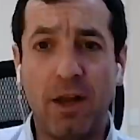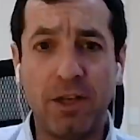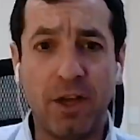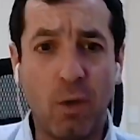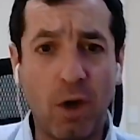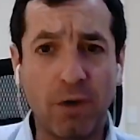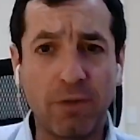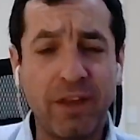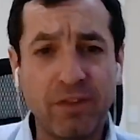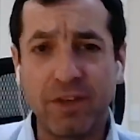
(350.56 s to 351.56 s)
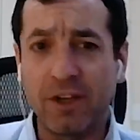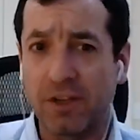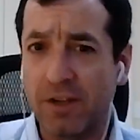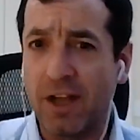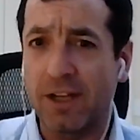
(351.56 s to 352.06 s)
you know are things that
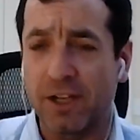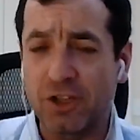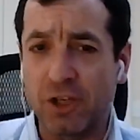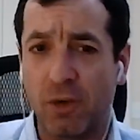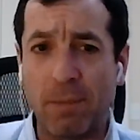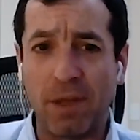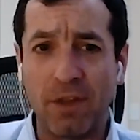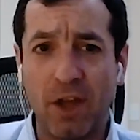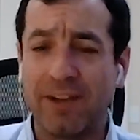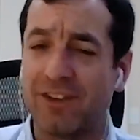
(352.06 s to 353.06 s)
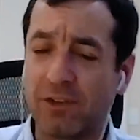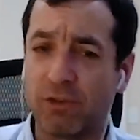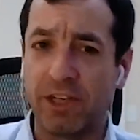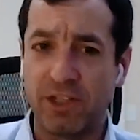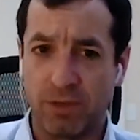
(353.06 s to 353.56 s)
are not going to show up online until
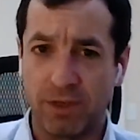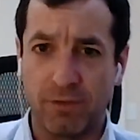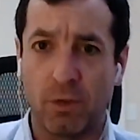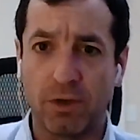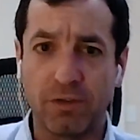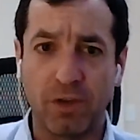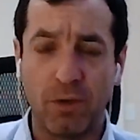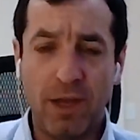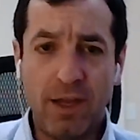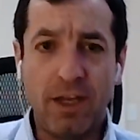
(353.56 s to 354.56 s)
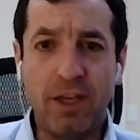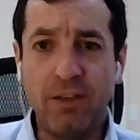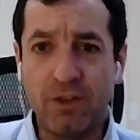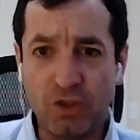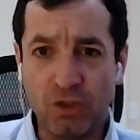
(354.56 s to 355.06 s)
2024 so
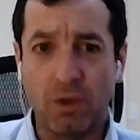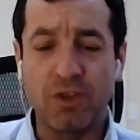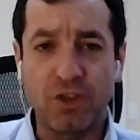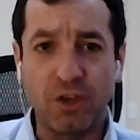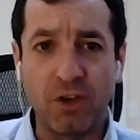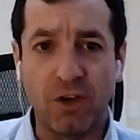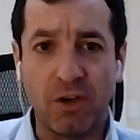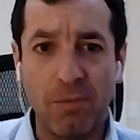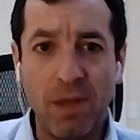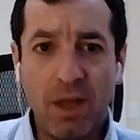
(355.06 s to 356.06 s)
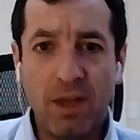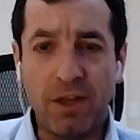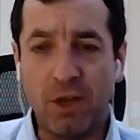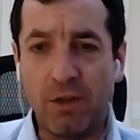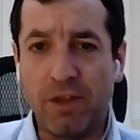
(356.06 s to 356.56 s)
in the short term
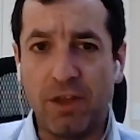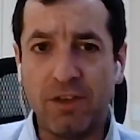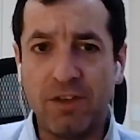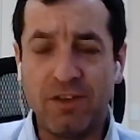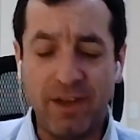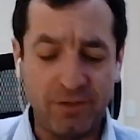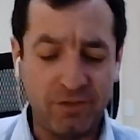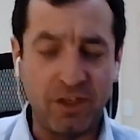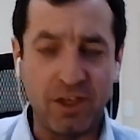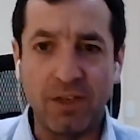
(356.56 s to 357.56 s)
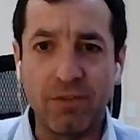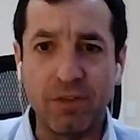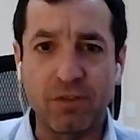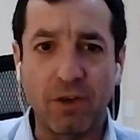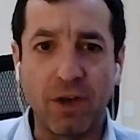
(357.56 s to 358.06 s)
you know the destiny of
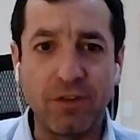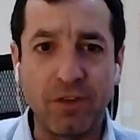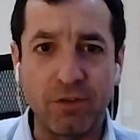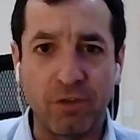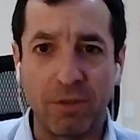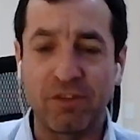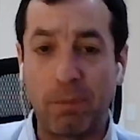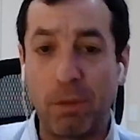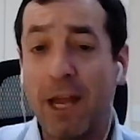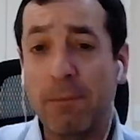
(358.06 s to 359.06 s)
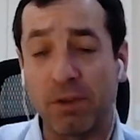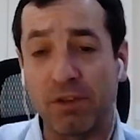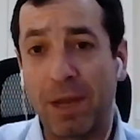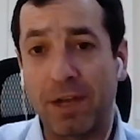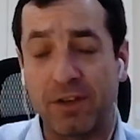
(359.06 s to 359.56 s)
this crisis from a supply
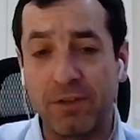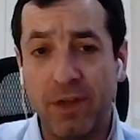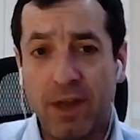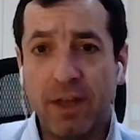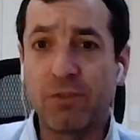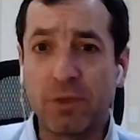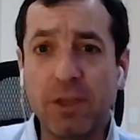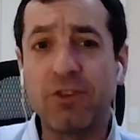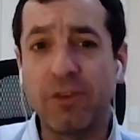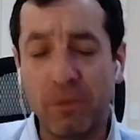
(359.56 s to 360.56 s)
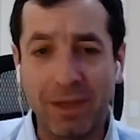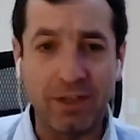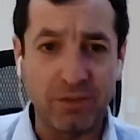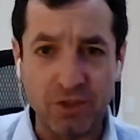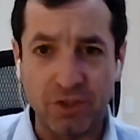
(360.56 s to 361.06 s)
perspective is really driven by
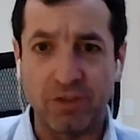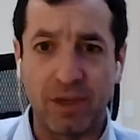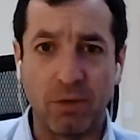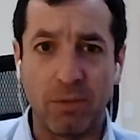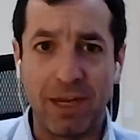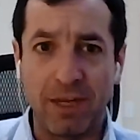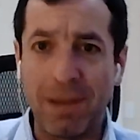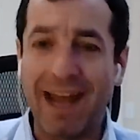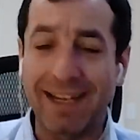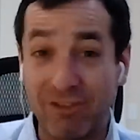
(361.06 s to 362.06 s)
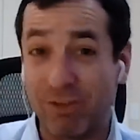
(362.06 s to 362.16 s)
decisions that were made back in